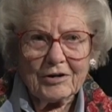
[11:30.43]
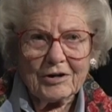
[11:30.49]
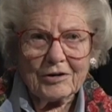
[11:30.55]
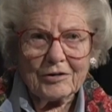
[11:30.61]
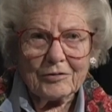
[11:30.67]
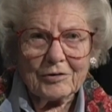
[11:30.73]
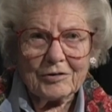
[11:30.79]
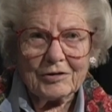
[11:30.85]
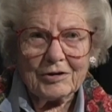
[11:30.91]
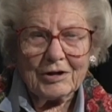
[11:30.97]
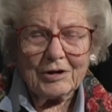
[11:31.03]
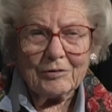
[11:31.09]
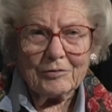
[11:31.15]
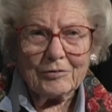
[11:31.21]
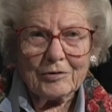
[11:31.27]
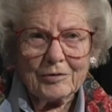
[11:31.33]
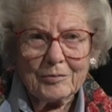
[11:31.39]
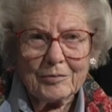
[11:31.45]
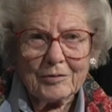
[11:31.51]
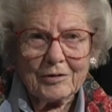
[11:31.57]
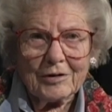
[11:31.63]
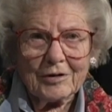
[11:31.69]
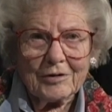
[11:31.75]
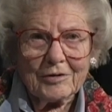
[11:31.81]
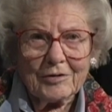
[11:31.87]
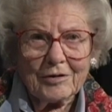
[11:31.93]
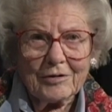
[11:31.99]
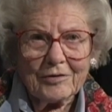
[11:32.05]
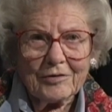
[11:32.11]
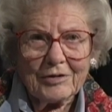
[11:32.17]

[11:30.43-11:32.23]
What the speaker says: into a tea room or an